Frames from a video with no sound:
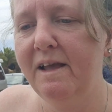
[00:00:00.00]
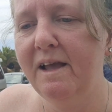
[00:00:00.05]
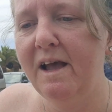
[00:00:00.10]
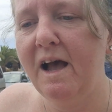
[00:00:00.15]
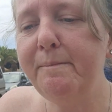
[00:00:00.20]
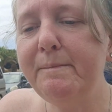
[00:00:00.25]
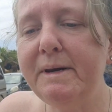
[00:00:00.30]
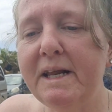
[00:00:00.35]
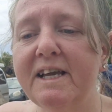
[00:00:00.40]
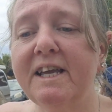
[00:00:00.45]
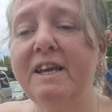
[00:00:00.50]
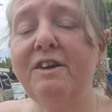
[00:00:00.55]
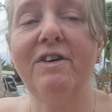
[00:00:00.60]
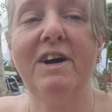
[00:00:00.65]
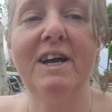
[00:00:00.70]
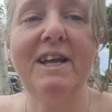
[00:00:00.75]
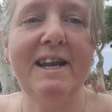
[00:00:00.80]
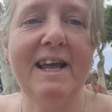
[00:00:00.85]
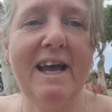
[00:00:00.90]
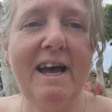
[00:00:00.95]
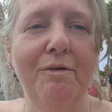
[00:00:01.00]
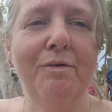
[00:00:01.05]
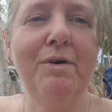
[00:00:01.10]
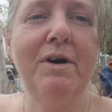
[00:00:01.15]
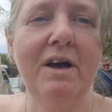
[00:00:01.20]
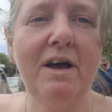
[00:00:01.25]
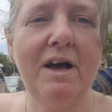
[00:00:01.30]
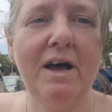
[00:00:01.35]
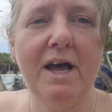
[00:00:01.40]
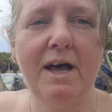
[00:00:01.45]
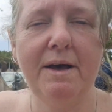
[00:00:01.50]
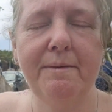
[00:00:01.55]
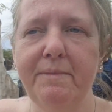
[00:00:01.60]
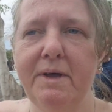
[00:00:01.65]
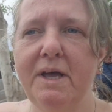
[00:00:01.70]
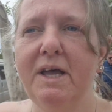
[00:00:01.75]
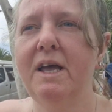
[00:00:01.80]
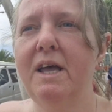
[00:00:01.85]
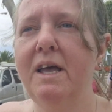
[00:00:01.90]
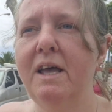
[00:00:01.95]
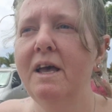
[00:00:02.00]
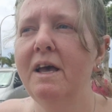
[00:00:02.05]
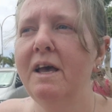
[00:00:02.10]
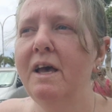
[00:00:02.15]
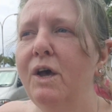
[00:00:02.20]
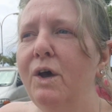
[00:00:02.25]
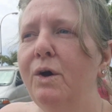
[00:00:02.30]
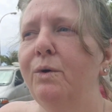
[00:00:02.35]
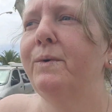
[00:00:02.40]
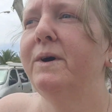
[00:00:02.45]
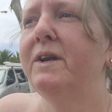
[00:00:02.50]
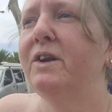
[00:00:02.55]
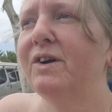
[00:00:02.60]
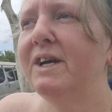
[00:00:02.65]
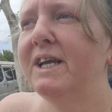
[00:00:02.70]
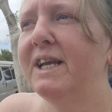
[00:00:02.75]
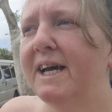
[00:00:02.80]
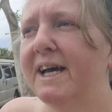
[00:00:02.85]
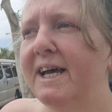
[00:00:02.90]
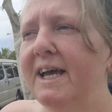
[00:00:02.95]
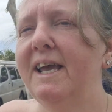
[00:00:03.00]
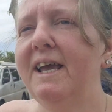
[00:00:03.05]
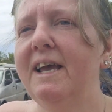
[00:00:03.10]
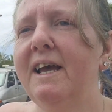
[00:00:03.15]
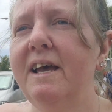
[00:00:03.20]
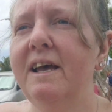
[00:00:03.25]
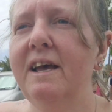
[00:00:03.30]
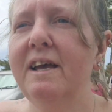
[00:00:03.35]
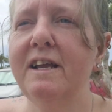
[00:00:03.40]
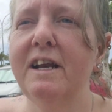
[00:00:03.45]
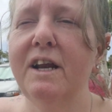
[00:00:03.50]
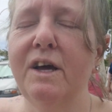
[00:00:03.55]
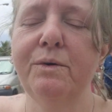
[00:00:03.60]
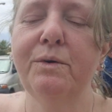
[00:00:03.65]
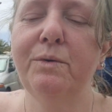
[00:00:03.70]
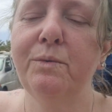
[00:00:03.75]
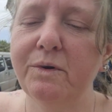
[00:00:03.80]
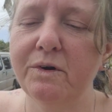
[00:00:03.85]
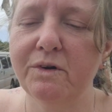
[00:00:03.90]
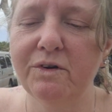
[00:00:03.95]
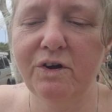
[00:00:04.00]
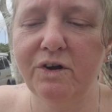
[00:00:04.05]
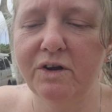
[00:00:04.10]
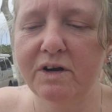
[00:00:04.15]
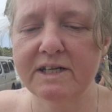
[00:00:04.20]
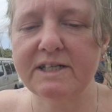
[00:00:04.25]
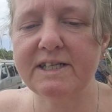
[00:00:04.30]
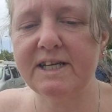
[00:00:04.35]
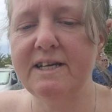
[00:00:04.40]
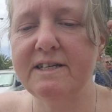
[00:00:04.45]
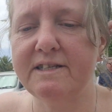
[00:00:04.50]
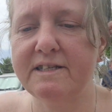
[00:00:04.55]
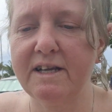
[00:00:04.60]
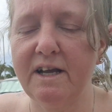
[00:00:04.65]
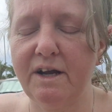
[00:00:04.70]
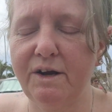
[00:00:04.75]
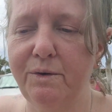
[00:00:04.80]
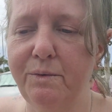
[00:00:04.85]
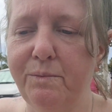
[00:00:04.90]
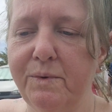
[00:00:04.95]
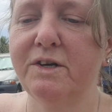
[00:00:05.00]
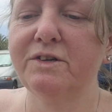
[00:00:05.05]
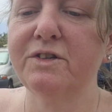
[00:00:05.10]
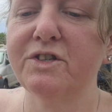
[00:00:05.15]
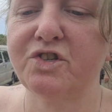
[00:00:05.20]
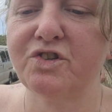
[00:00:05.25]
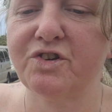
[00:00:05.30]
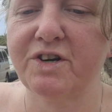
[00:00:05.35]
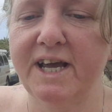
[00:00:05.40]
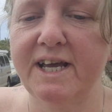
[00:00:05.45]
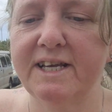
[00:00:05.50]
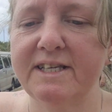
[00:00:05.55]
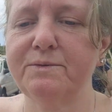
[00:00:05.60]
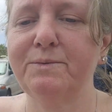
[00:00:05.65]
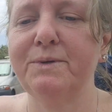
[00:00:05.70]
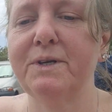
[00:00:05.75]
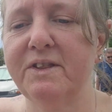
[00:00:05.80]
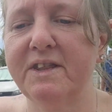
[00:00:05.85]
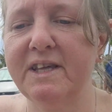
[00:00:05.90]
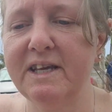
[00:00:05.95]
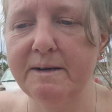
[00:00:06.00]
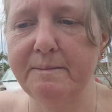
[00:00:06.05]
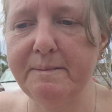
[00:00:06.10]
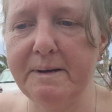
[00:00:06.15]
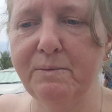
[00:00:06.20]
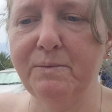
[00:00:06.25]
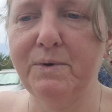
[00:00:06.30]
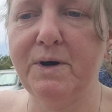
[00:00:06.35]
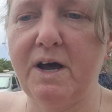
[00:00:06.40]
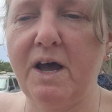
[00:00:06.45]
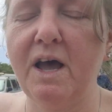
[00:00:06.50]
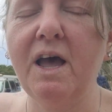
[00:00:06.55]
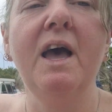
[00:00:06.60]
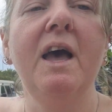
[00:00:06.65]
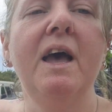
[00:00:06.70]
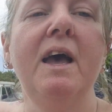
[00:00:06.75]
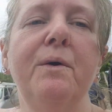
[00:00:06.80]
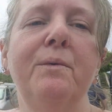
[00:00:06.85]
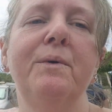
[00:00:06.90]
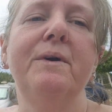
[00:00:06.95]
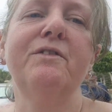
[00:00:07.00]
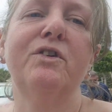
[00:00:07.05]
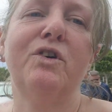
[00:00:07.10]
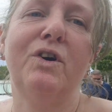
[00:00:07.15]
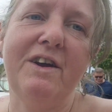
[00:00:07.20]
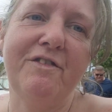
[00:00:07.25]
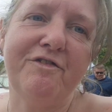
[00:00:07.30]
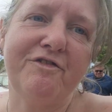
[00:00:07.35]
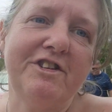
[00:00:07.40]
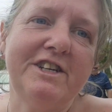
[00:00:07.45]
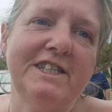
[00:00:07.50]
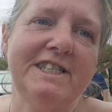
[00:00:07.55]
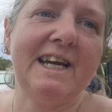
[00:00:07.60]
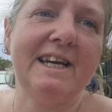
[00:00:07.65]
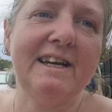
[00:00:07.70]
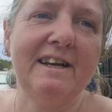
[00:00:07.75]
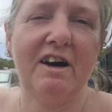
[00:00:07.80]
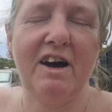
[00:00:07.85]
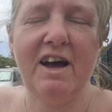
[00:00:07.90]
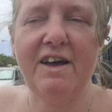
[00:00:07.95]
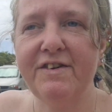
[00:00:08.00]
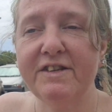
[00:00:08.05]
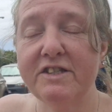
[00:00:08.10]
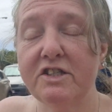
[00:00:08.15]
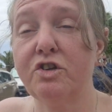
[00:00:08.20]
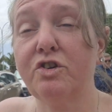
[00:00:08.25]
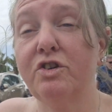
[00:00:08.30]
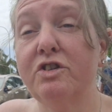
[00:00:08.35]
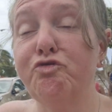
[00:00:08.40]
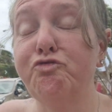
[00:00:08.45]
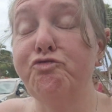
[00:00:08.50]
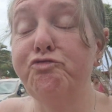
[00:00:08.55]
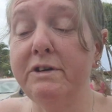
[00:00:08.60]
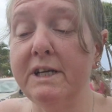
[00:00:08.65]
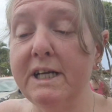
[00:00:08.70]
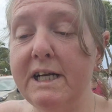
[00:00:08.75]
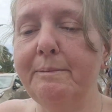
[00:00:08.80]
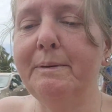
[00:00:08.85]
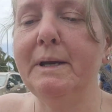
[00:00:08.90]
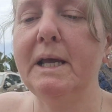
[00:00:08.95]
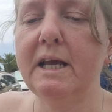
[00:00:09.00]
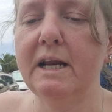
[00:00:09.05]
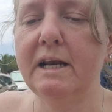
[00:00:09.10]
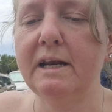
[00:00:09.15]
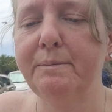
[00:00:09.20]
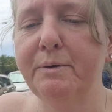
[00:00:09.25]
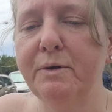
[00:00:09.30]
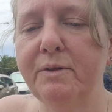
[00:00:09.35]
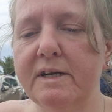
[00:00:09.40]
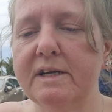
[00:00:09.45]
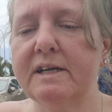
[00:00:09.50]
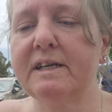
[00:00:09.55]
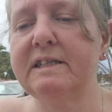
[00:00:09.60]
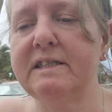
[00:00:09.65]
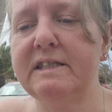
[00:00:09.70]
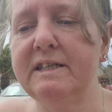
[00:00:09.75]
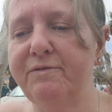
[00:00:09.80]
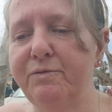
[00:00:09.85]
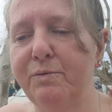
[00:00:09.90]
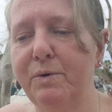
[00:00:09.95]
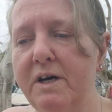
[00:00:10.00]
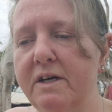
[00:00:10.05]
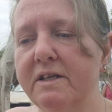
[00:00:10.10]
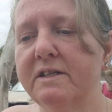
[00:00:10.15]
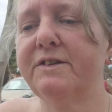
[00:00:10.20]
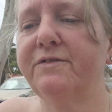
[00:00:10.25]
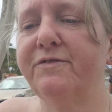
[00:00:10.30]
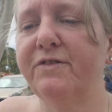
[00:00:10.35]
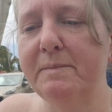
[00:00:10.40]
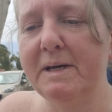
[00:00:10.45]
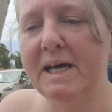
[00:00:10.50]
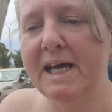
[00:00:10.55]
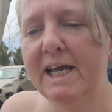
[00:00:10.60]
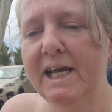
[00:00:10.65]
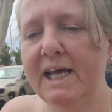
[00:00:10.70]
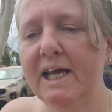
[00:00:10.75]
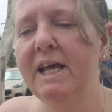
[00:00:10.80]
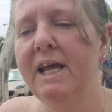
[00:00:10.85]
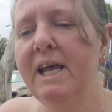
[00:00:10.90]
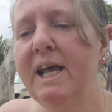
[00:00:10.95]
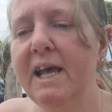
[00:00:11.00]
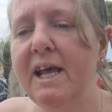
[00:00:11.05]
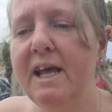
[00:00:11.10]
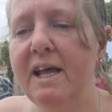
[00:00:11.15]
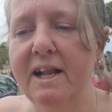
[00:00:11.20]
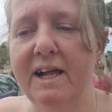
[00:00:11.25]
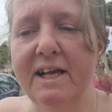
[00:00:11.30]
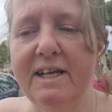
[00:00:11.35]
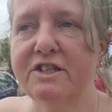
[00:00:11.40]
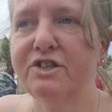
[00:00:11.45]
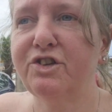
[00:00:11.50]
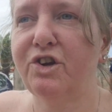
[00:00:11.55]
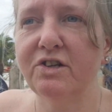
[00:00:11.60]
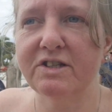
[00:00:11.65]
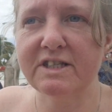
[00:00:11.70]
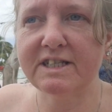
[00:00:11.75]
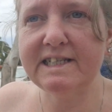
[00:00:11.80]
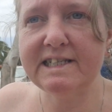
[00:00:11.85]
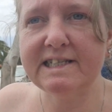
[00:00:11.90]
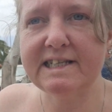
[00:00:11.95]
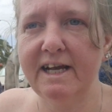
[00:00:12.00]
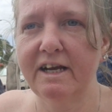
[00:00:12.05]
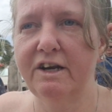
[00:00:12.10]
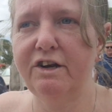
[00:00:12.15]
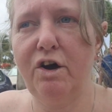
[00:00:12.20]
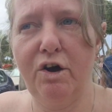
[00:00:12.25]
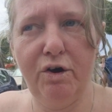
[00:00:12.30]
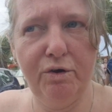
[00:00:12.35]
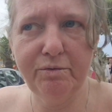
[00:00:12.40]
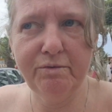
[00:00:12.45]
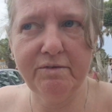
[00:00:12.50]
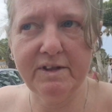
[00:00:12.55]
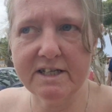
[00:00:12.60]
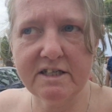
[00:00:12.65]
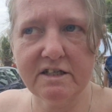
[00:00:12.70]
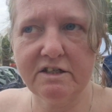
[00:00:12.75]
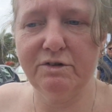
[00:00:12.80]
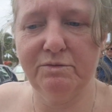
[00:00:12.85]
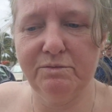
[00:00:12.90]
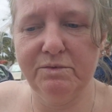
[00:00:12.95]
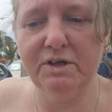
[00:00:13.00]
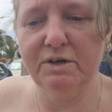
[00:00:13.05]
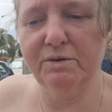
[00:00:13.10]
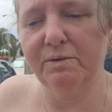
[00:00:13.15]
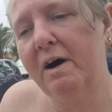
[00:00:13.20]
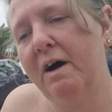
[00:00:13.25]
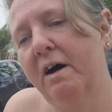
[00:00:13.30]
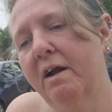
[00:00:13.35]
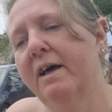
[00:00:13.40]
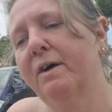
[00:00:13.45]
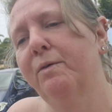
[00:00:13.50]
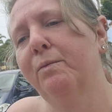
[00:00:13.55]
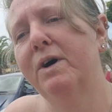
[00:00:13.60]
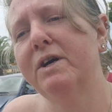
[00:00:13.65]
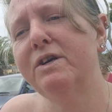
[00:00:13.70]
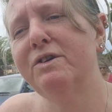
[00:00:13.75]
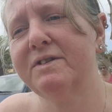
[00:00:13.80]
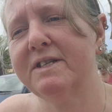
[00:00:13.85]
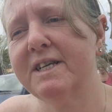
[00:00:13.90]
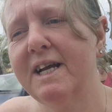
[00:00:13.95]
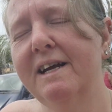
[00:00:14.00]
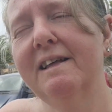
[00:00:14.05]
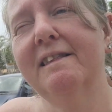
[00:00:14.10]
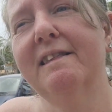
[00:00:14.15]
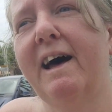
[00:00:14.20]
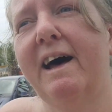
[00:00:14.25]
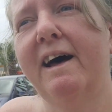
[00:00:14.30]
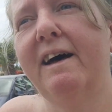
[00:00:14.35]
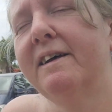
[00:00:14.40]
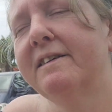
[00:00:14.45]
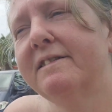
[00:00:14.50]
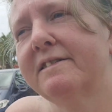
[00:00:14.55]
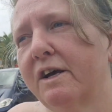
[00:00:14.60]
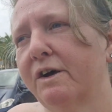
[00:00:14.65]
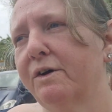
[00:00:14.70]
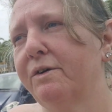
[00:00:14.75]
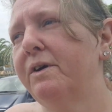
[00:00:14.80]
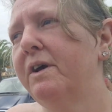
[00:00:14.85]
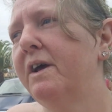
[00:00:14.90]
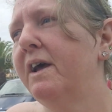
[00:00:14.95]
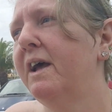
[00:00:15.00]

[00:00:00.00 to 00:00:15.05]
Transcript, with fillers: I'm lucky right now. Um, we're not in a, you know, we're on holiday, so we're not stressed. We're not thinking about work. We haven't got everyday life, and so it's really picking up on the negative words for me. Like it's constantly saying, no, that's not what you are. Like, why are you saying that? So